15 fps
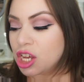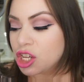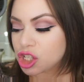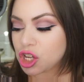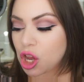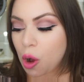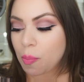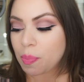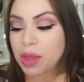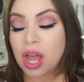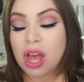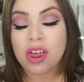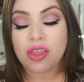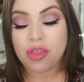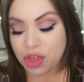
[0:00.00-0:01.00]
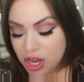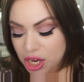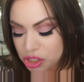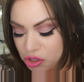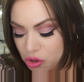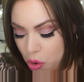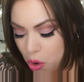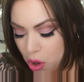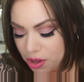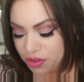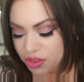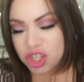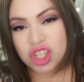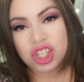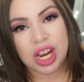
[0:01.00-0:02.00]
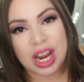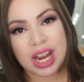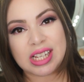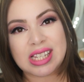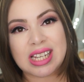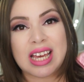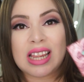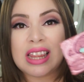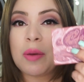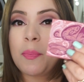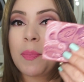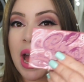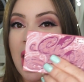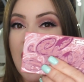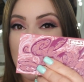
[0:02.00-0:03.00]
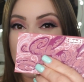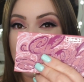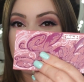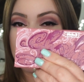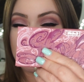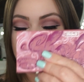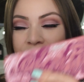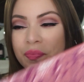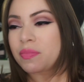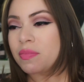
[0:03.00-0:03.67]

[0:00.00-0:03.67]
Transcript: So these are all the shades in the palette.